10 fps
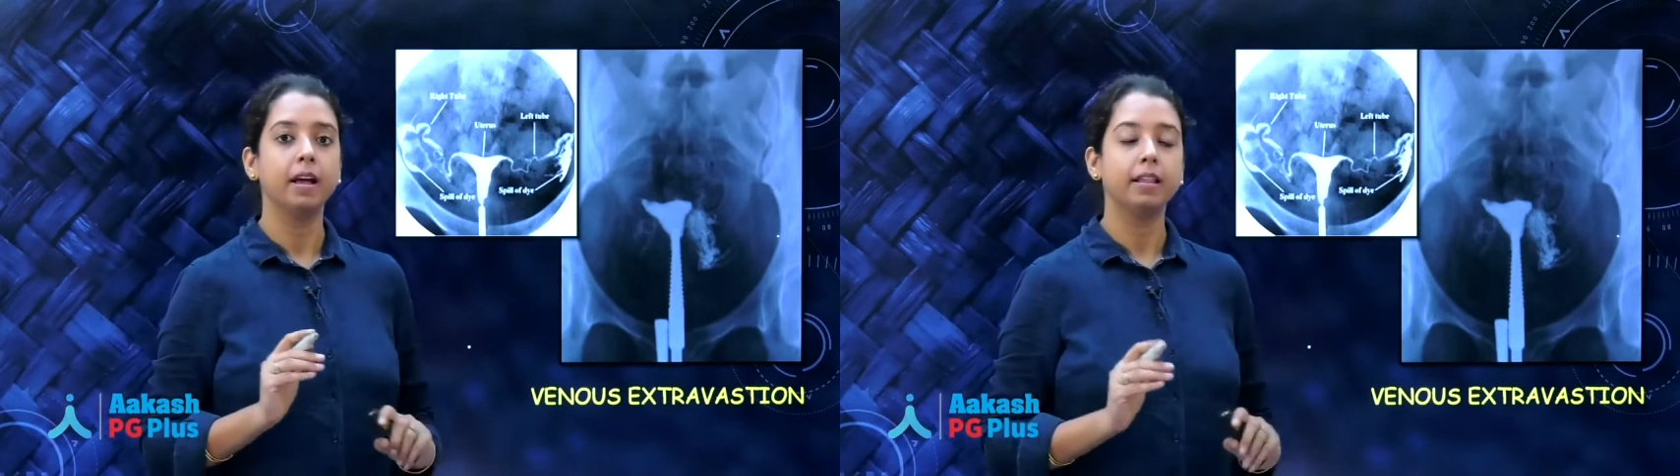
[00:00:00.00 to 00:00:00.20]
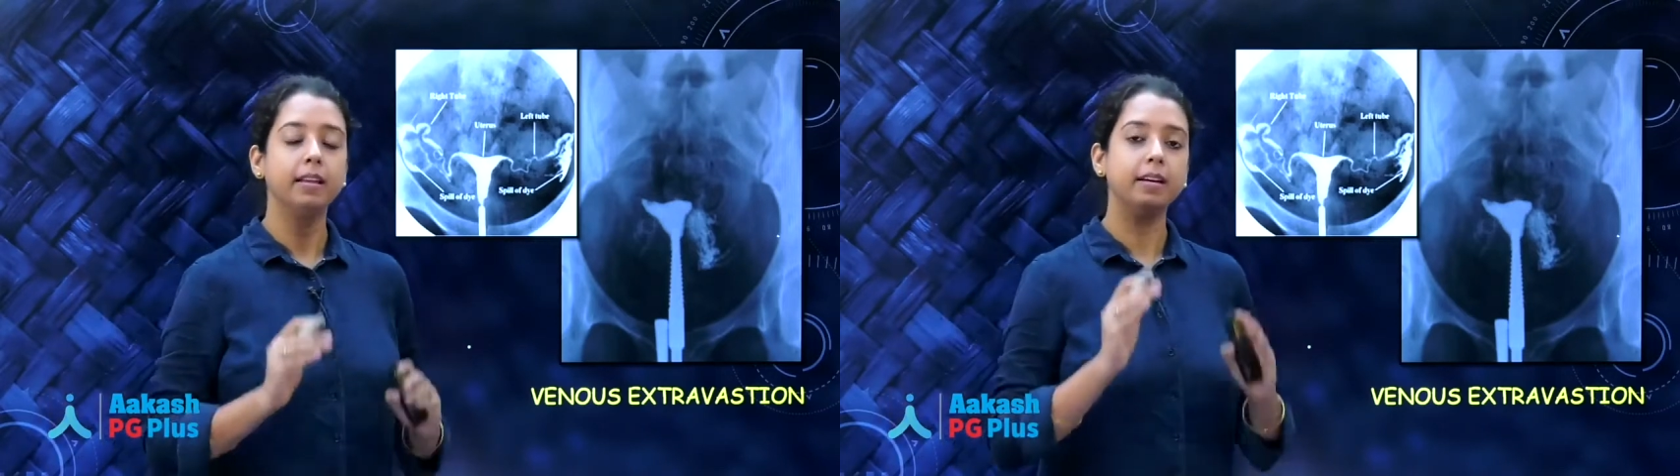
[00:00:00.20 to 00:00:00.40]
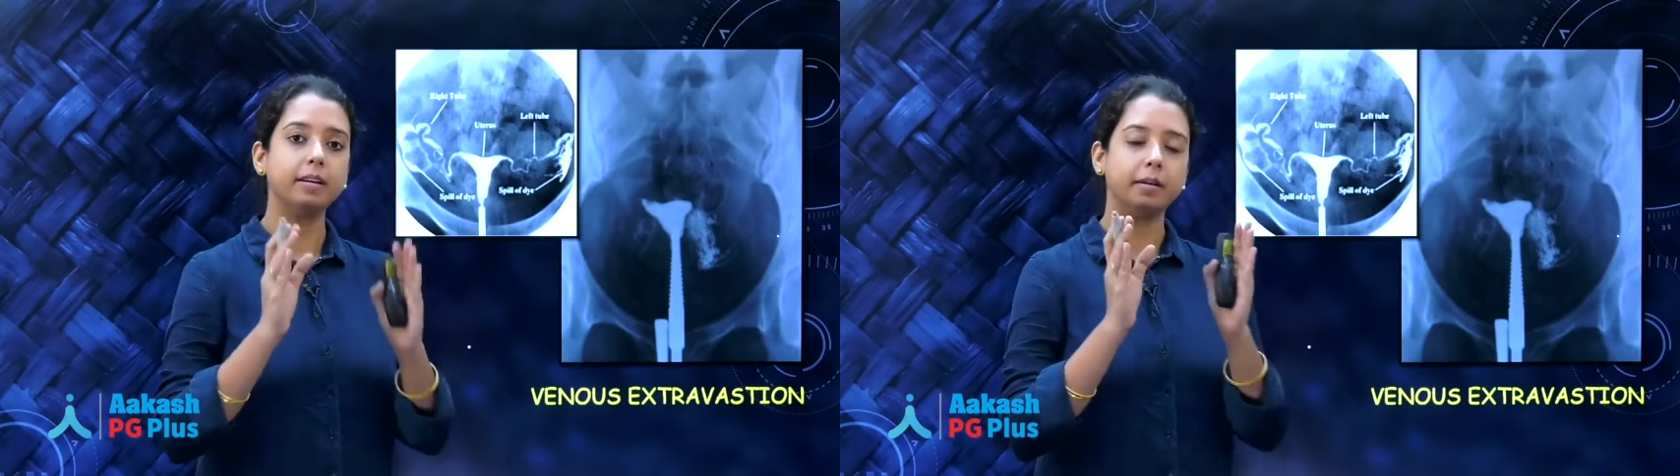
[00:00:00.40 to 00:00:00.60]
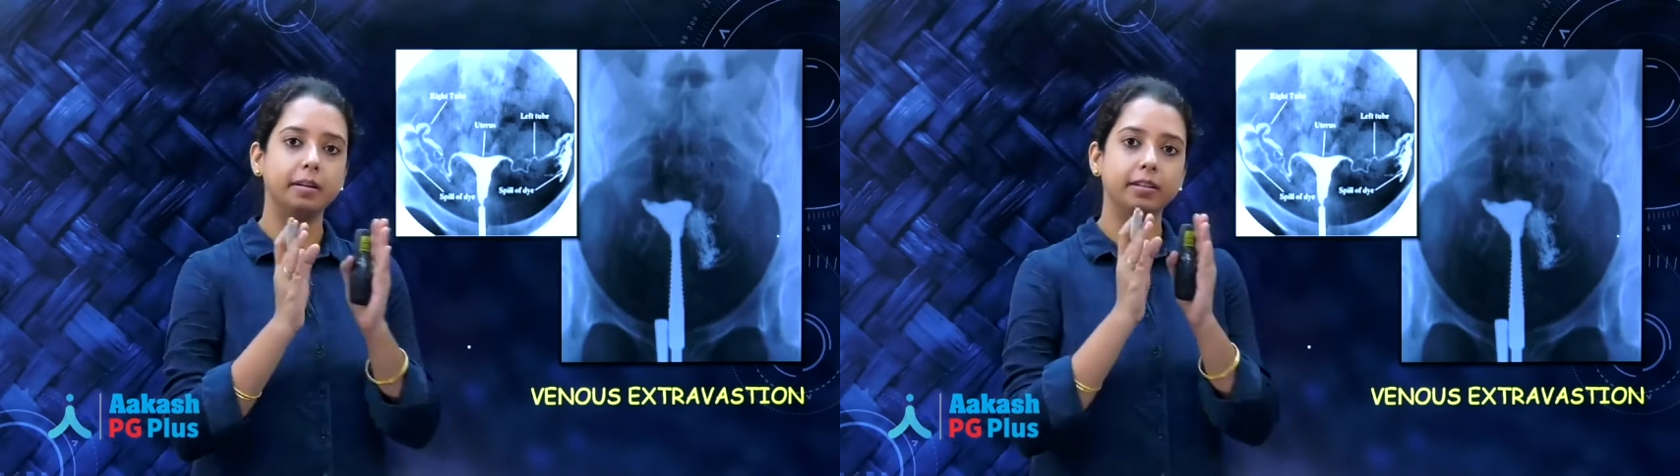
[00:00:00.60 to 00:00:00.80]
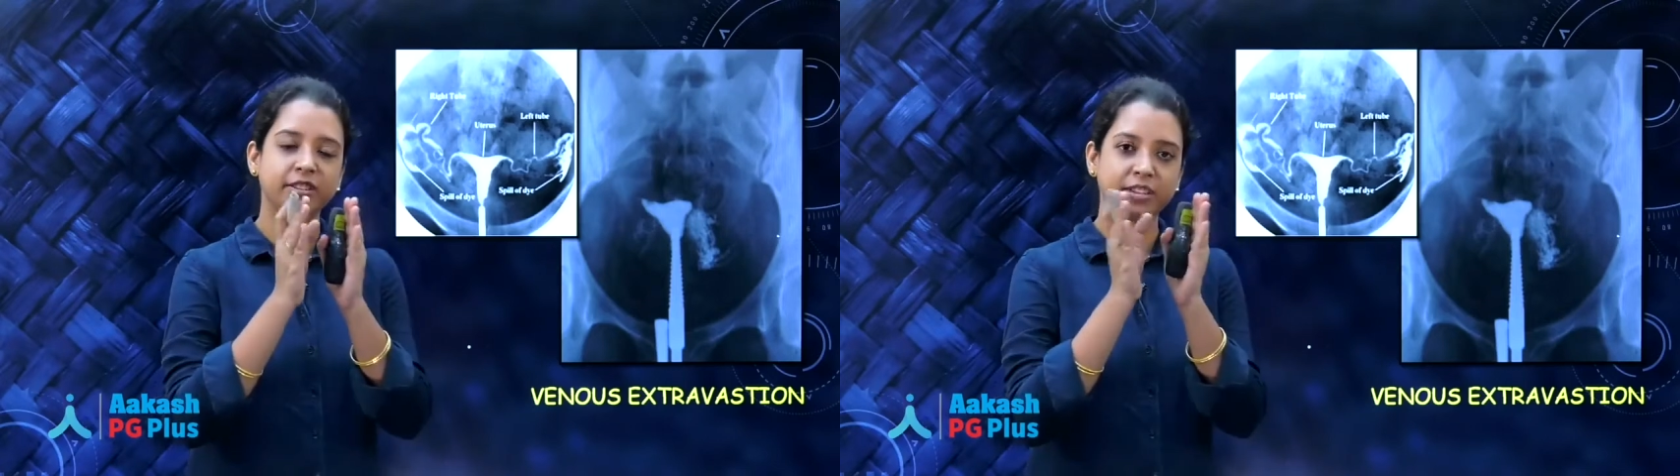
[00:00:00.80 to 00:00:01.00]
The
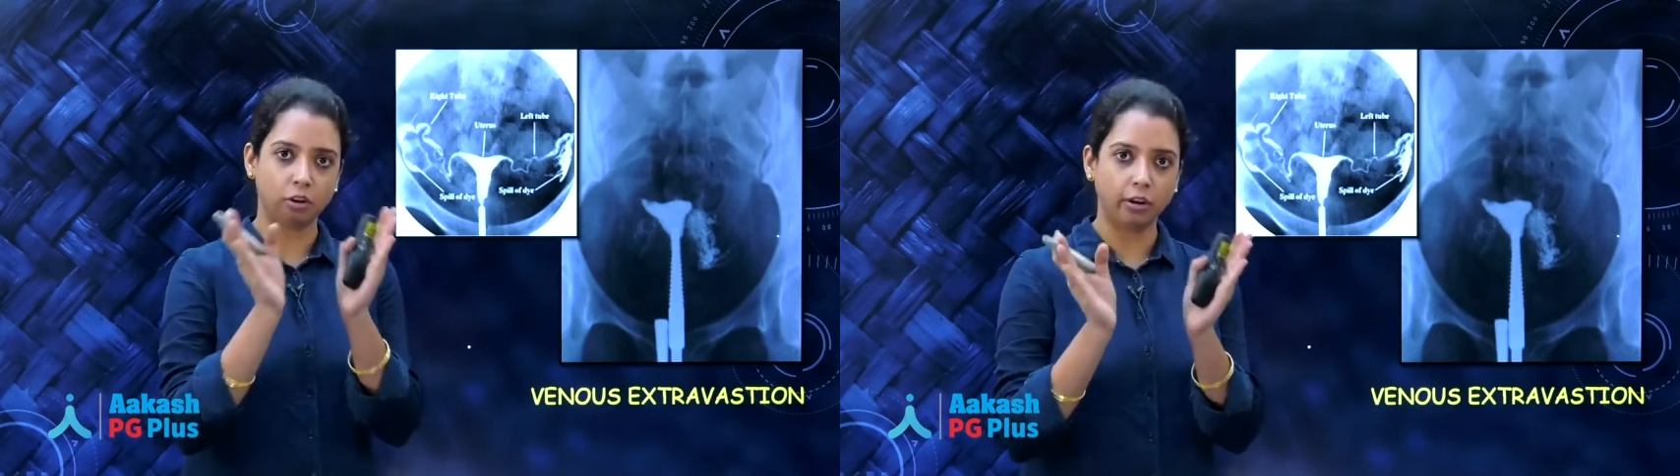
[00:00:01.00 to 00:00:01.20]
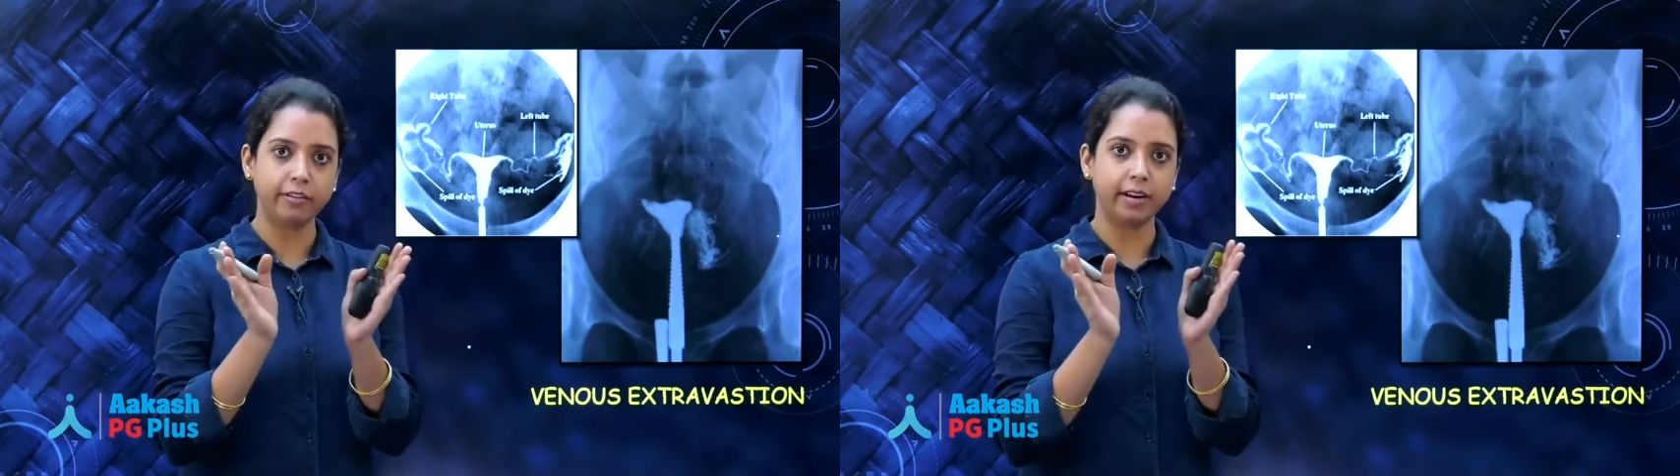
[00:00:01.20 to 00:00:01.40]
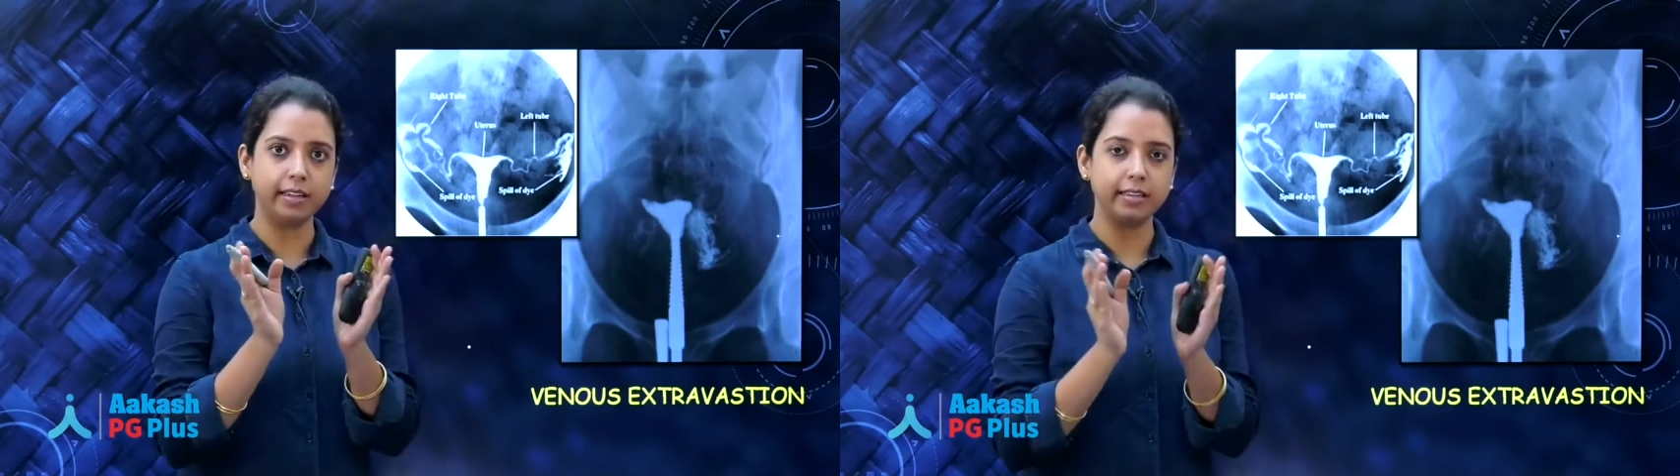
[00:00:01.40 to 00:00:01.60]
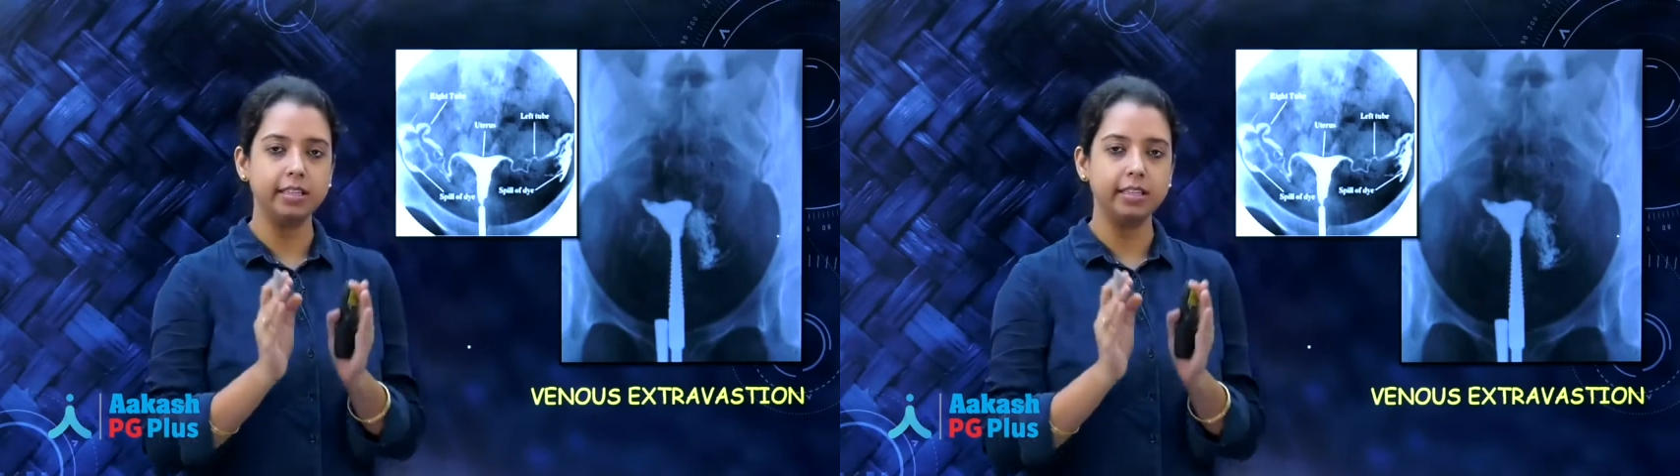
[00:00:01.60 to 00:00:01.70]
contrast